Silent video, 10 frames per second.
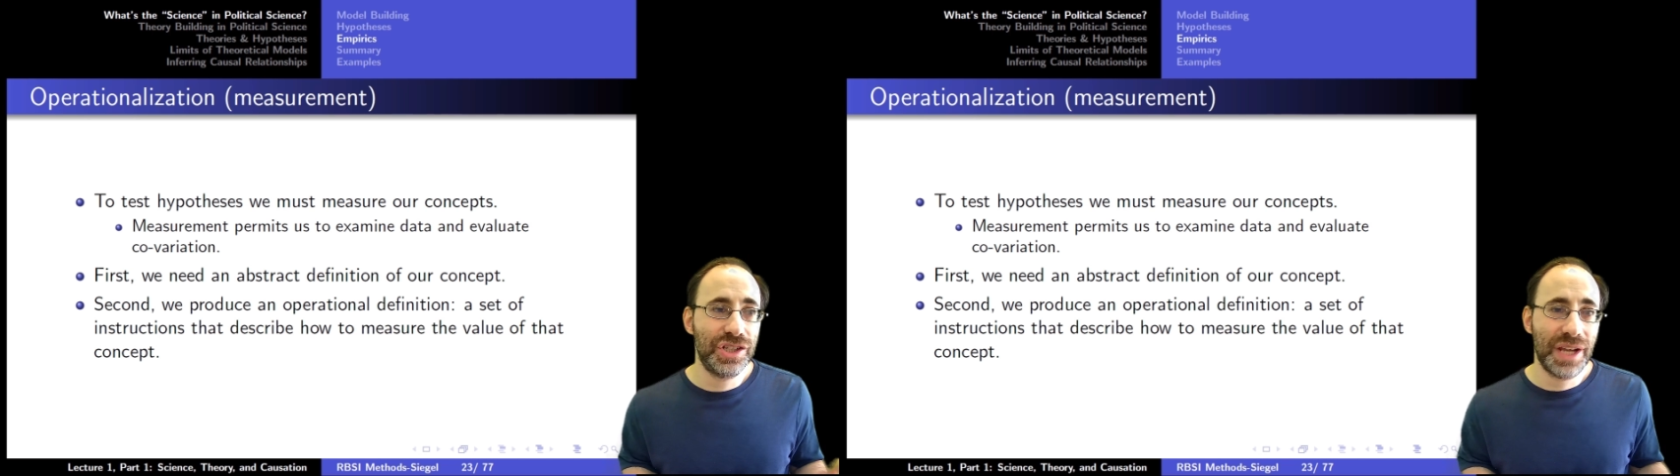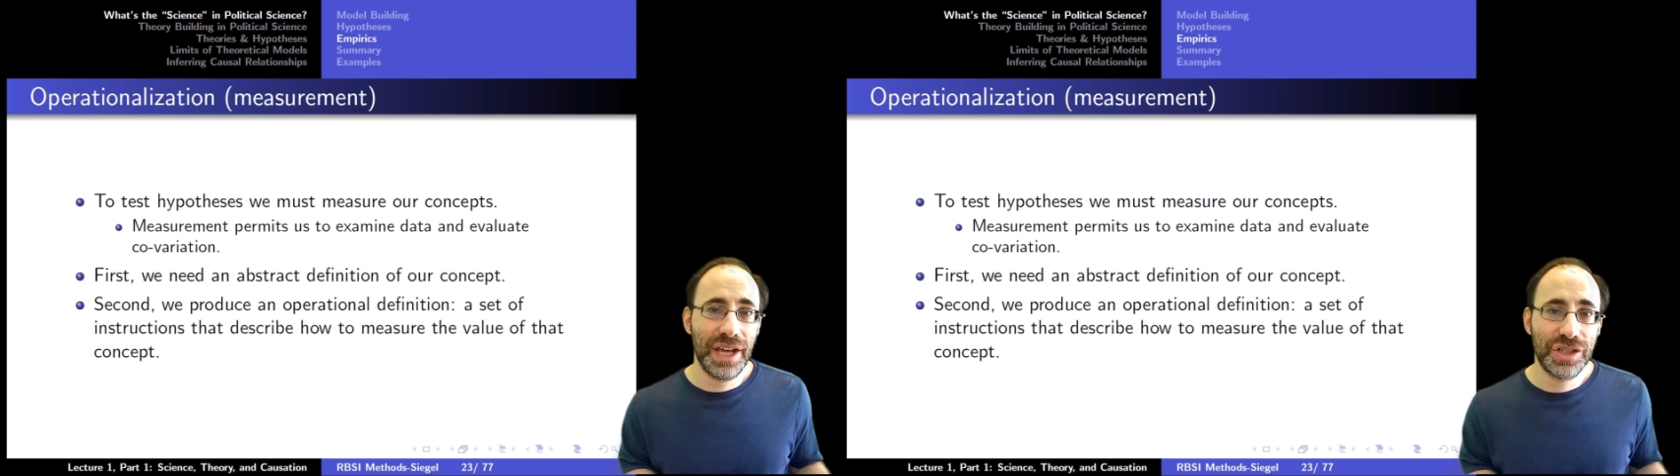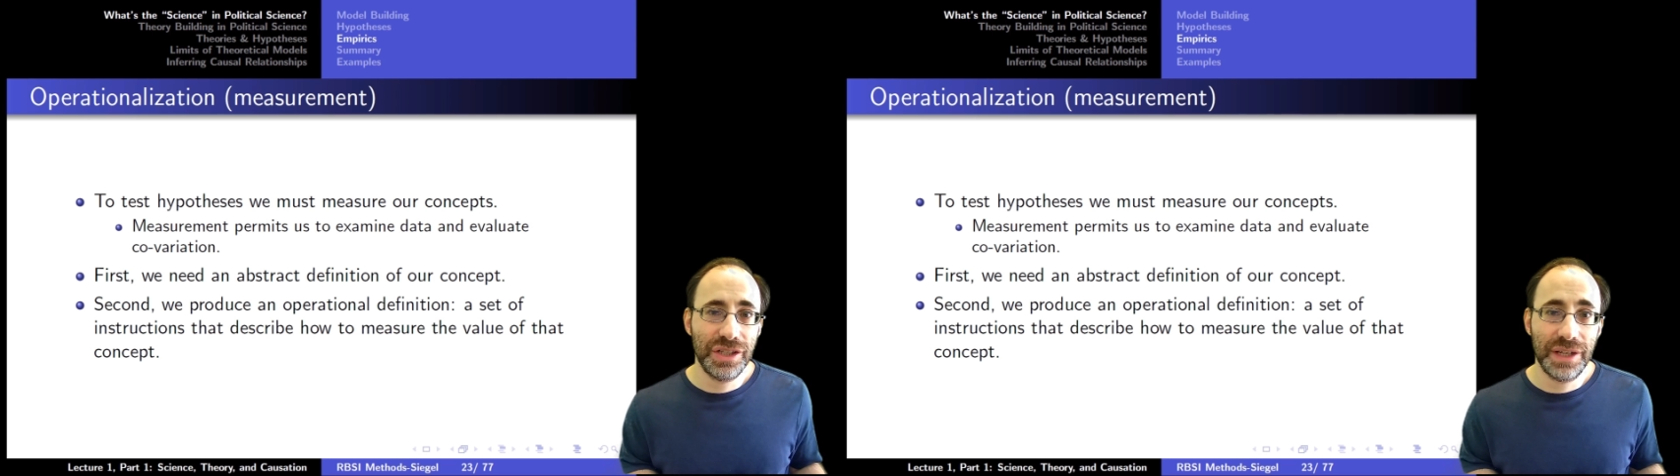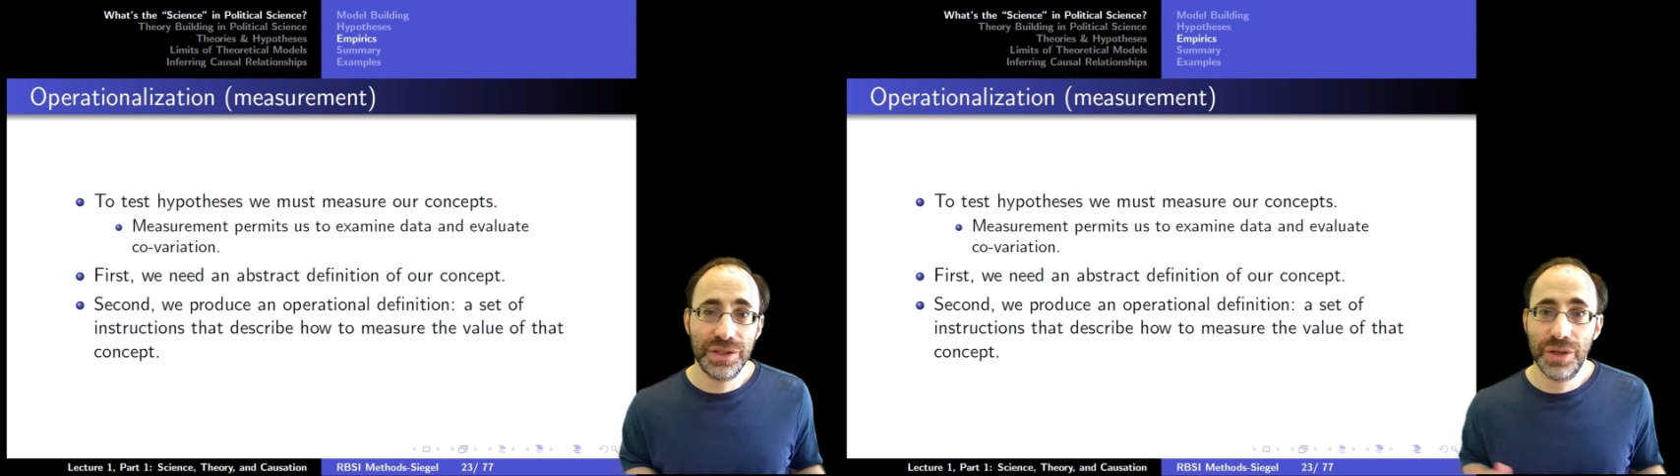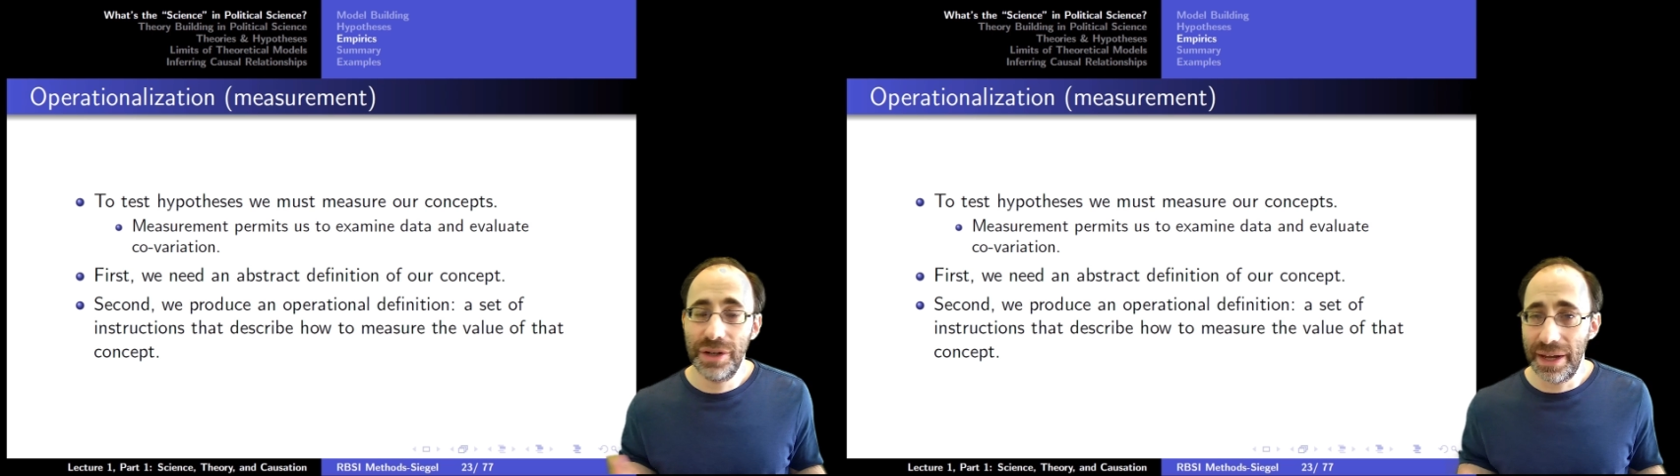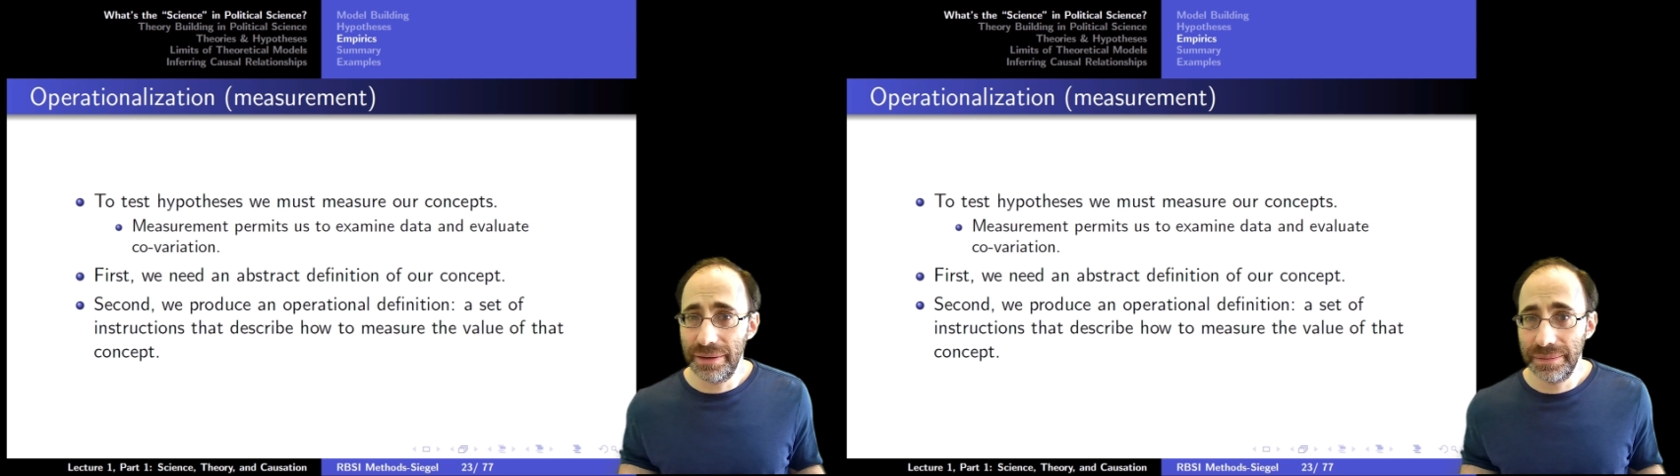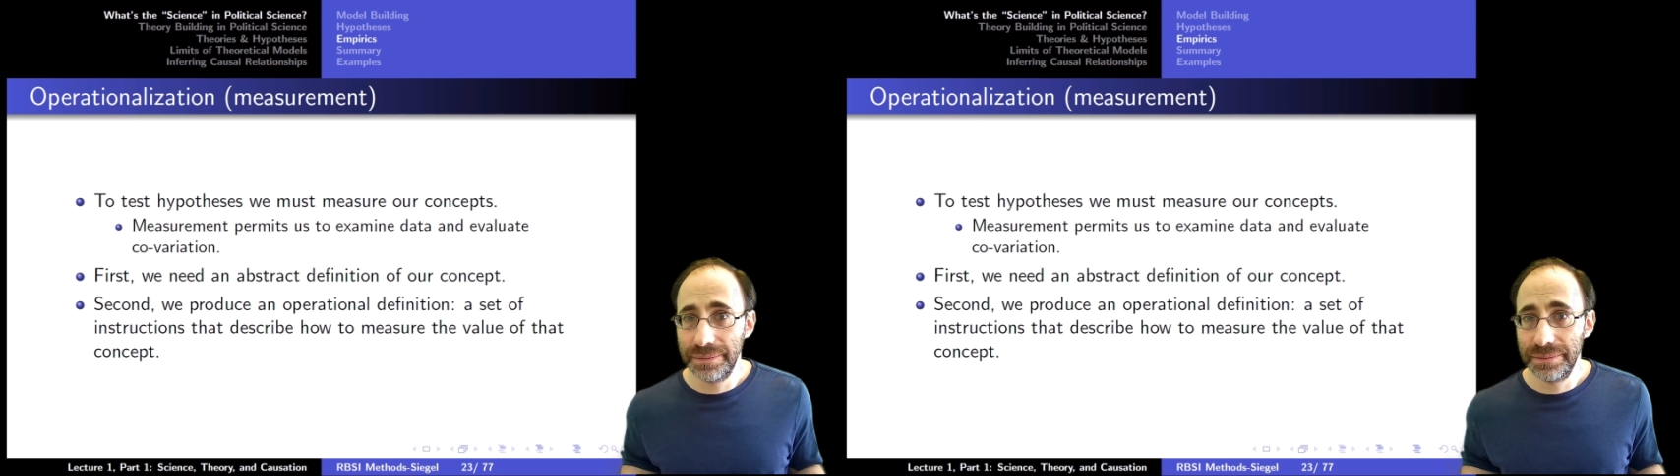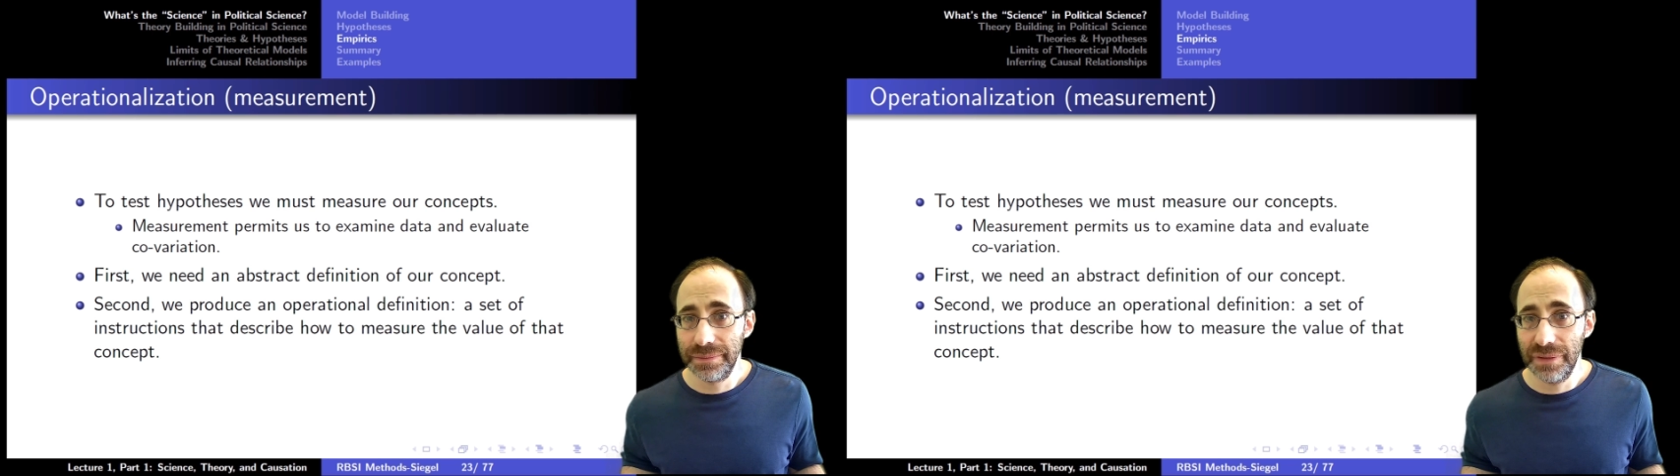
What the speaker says: education and turnout,